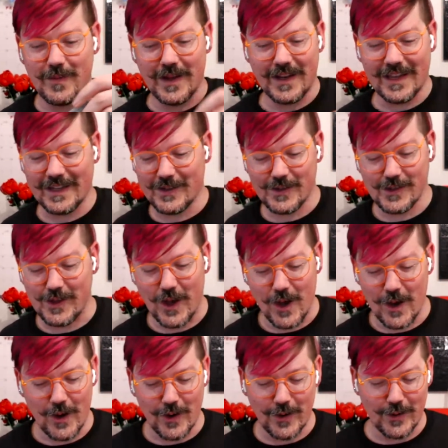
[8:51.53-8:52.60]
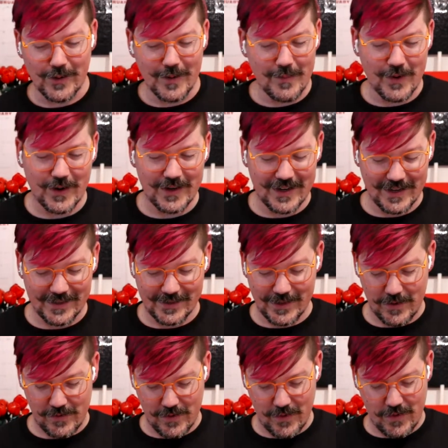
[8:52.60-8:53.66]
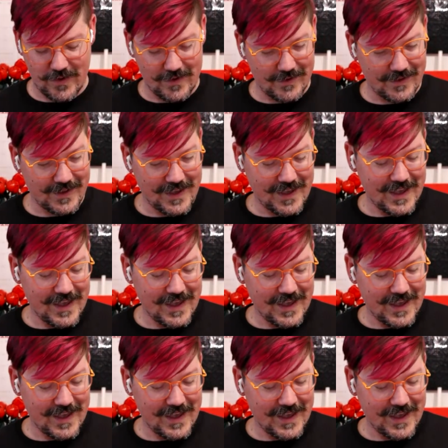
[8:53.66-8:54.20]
but it's so important and so cool